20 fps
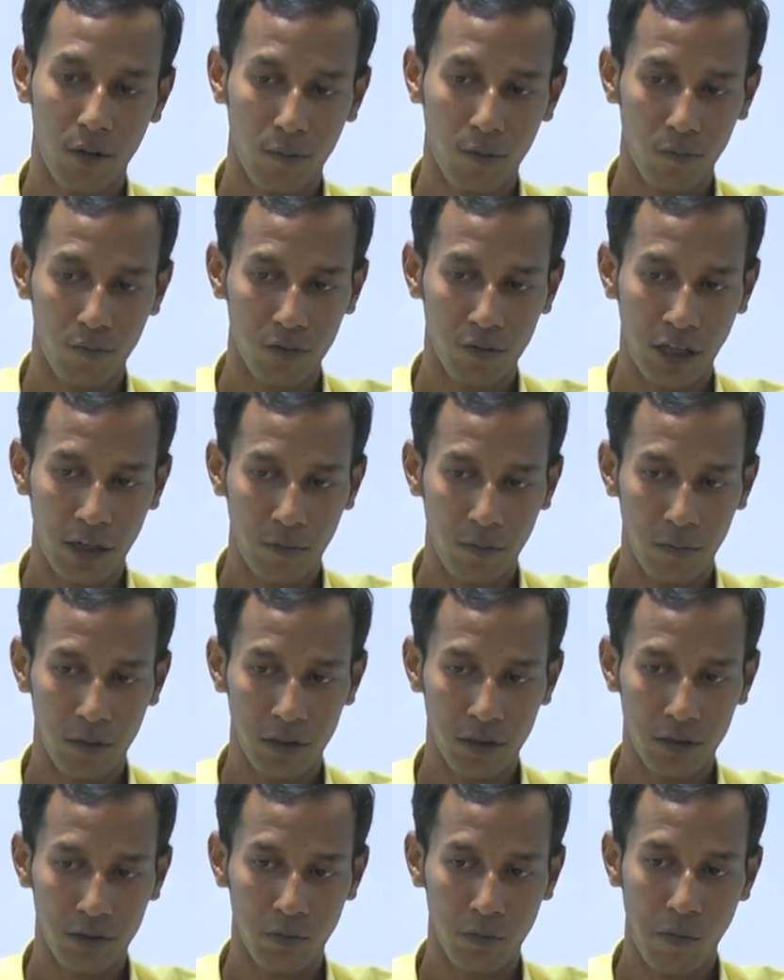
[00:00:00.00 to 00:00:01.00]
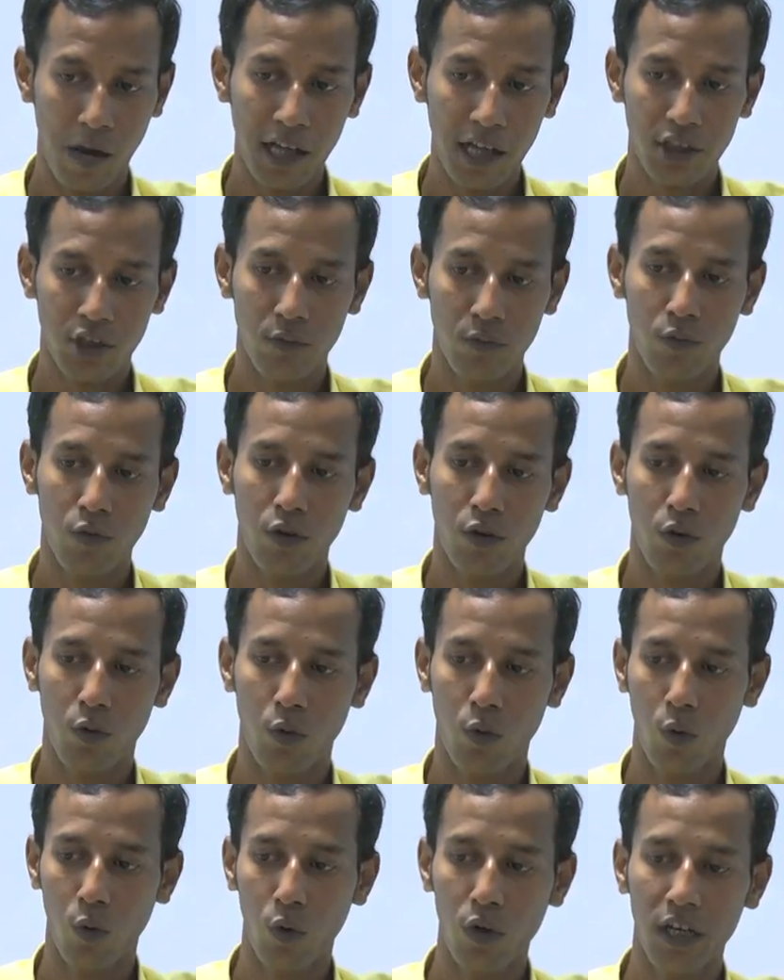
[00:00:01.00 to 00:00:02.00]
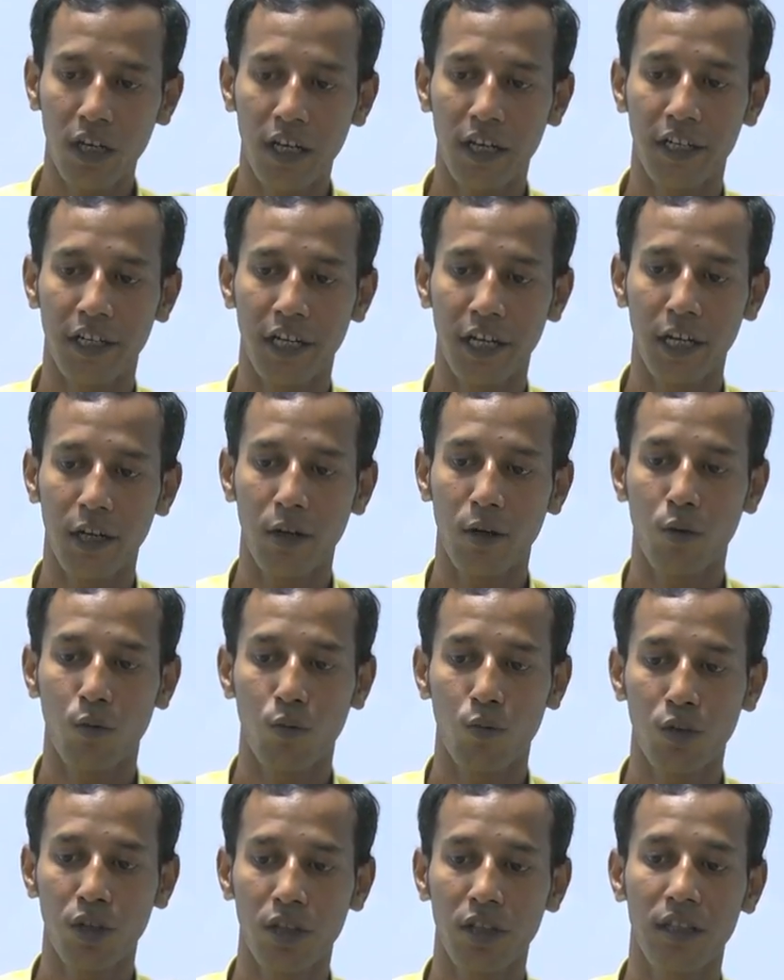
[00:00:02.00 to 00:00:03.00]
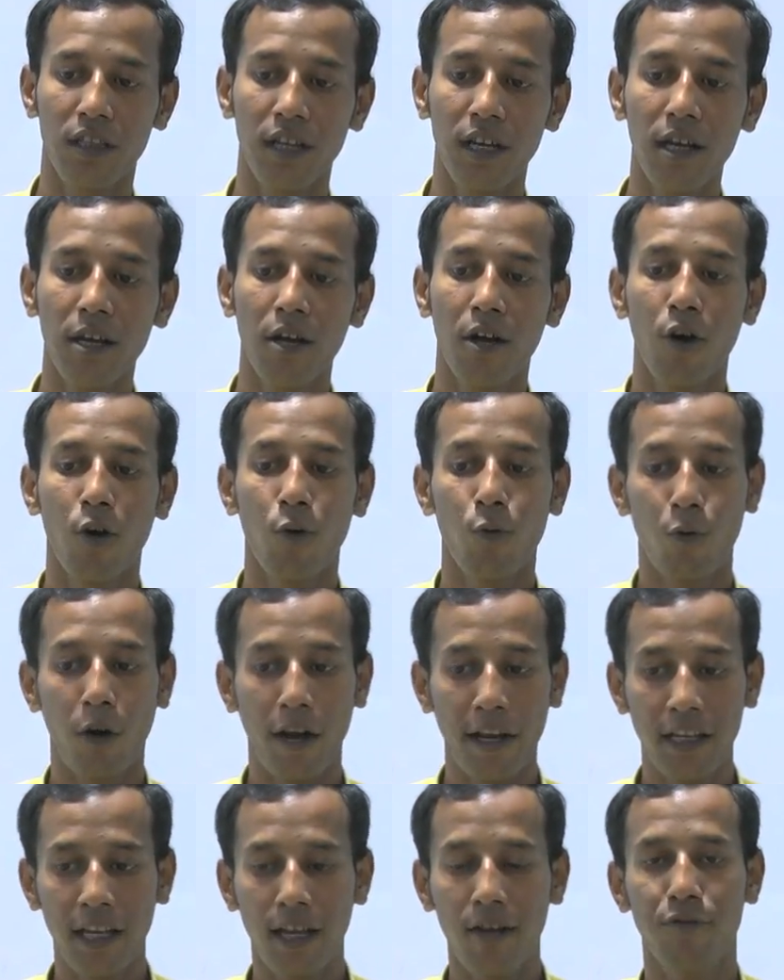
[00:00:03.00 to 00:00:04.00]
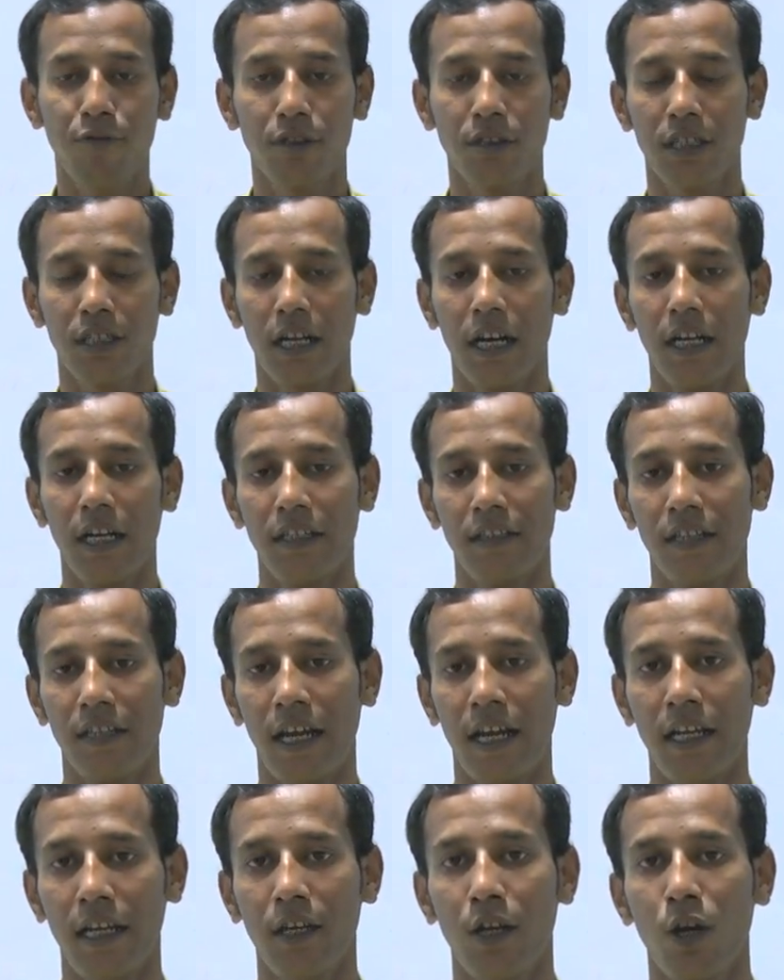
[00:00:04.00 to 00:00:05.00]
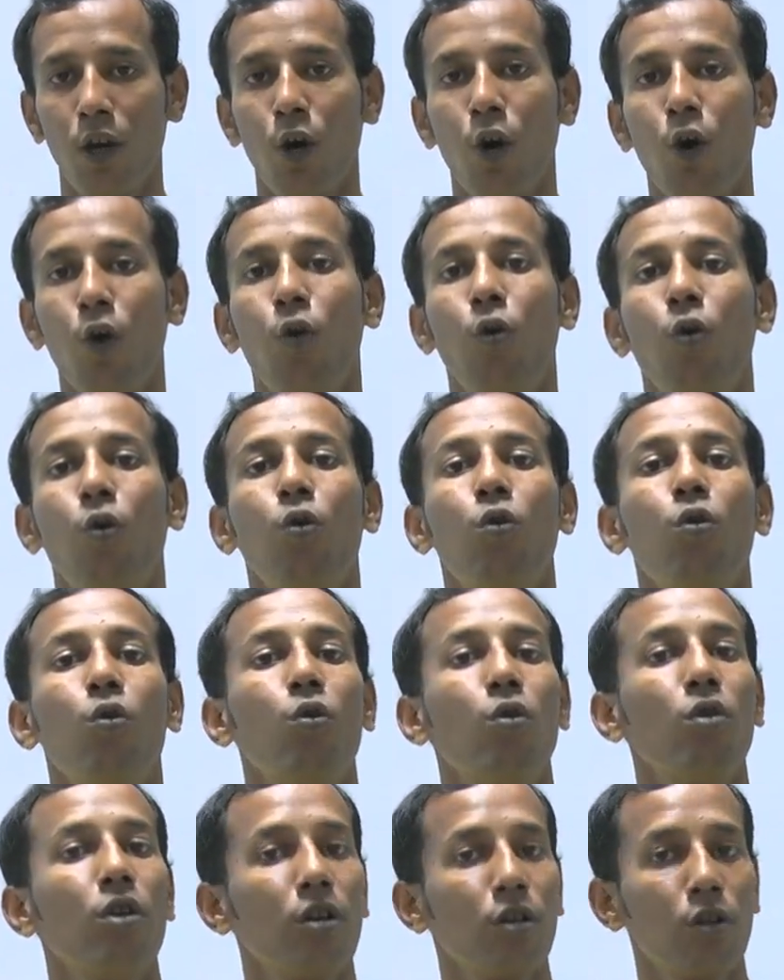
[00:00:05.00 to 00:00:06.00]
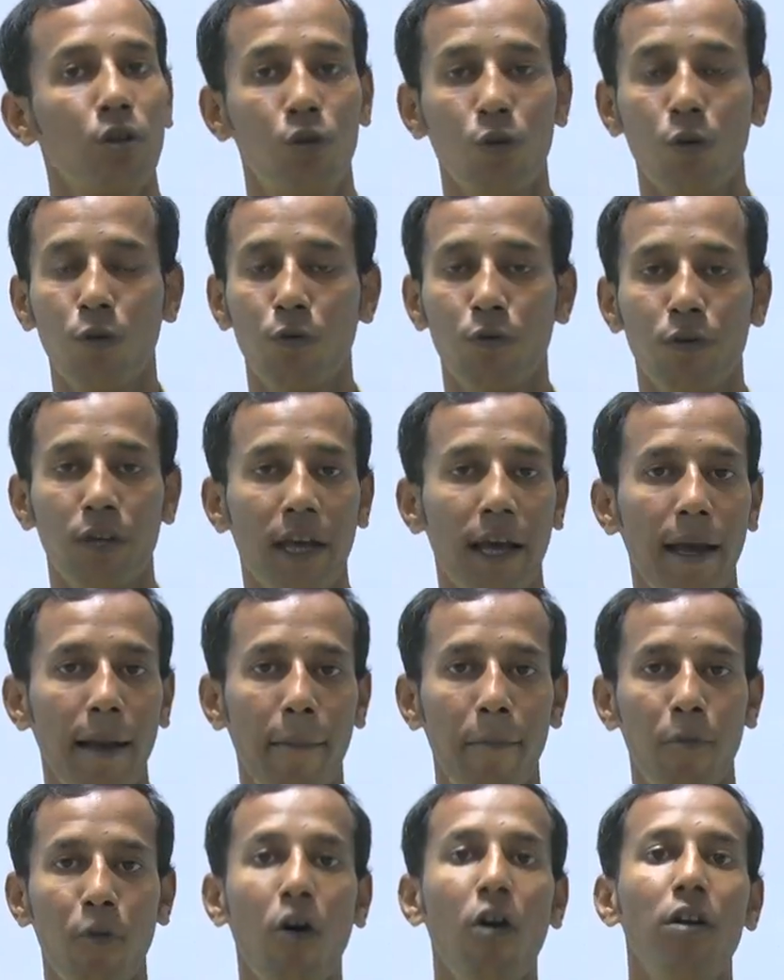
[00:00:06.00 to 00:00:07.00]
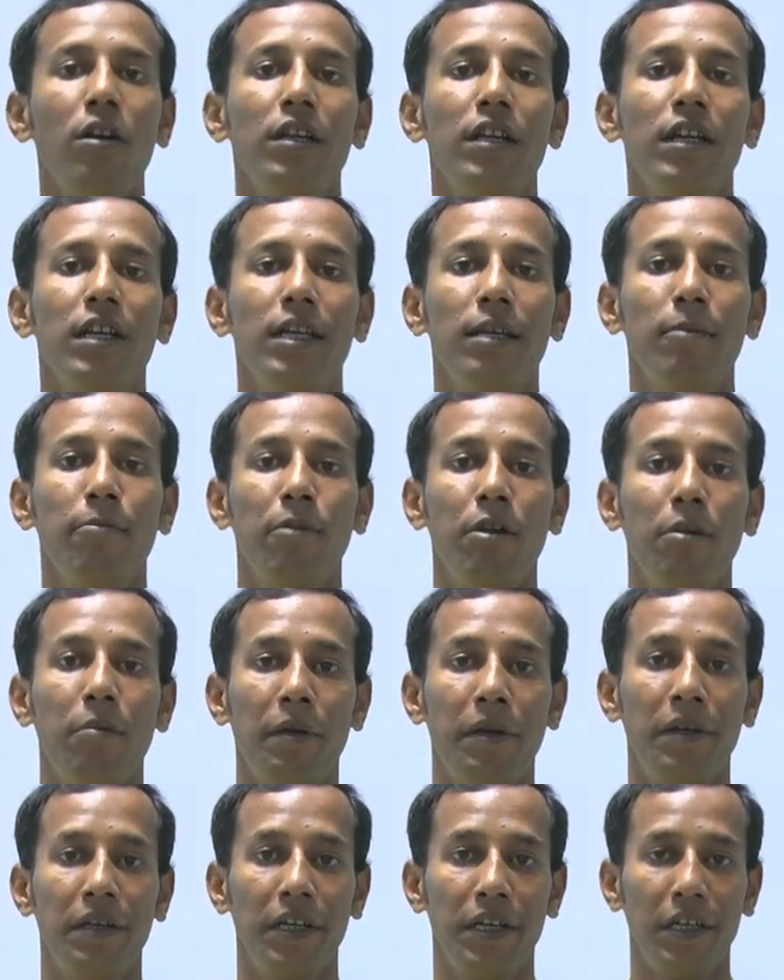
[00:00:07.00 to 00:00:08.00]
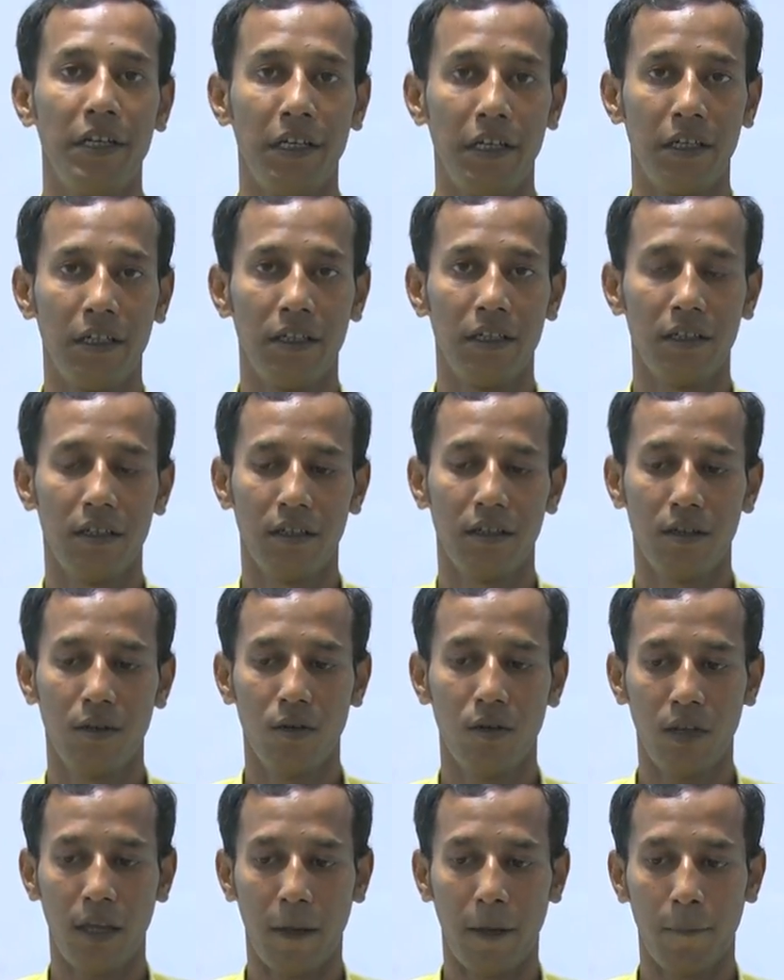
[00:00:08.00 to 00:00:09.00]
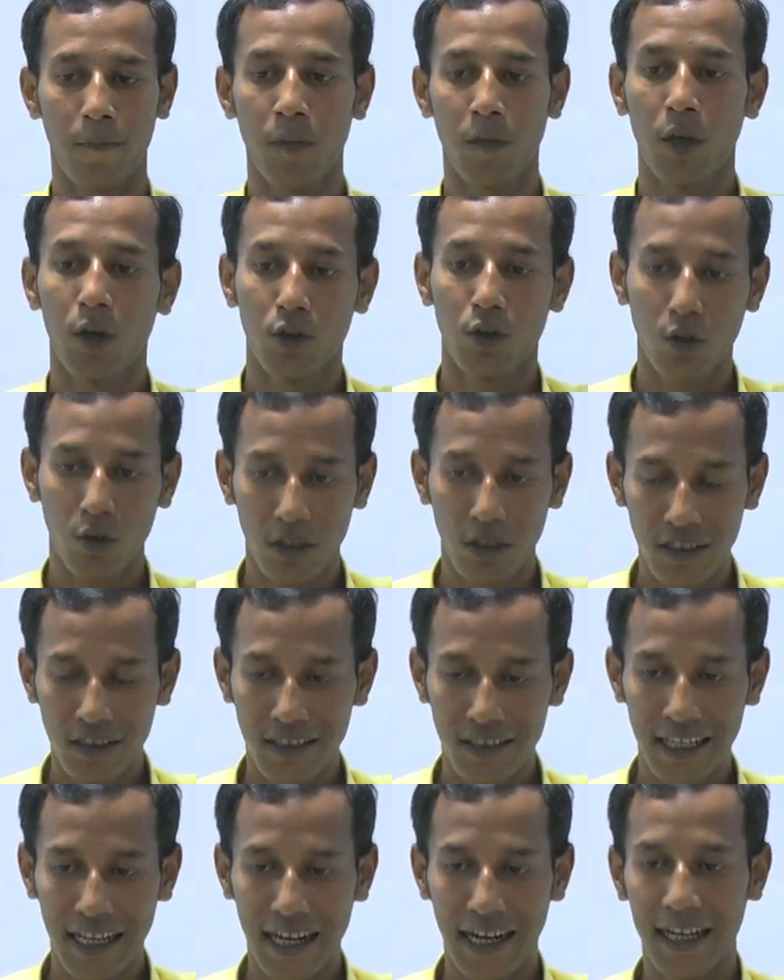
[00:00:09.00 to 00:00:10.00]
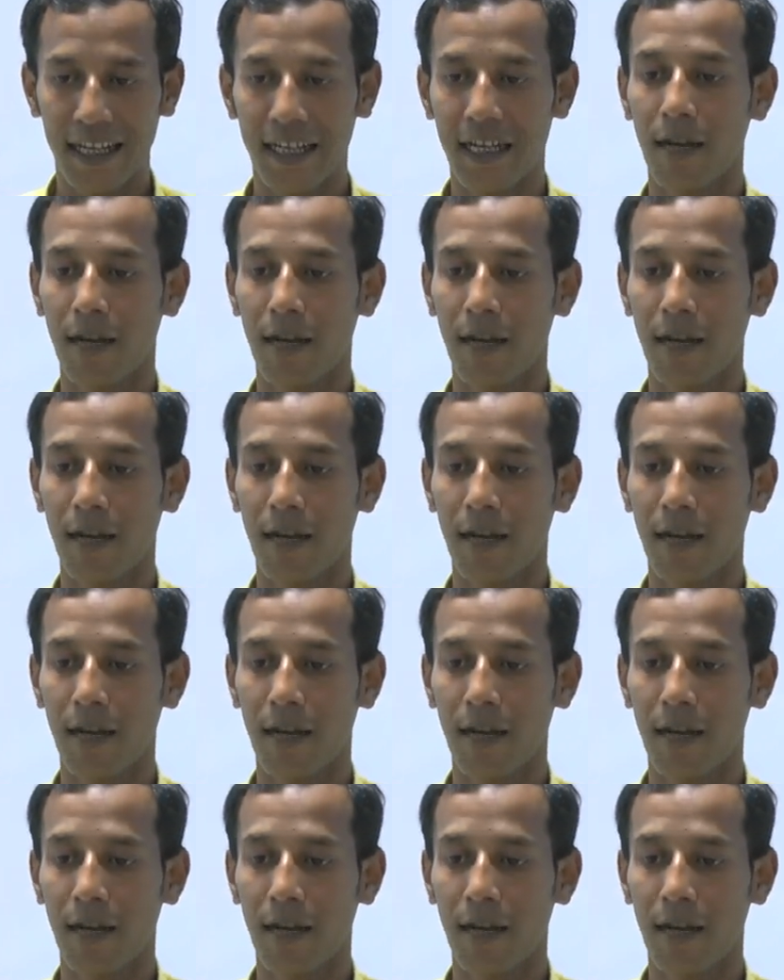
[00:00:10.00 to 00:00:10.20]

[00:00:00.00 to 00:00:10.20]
that means much more correlated with the final physical design, though we have not yet implemented it. Okay. So DC Ultra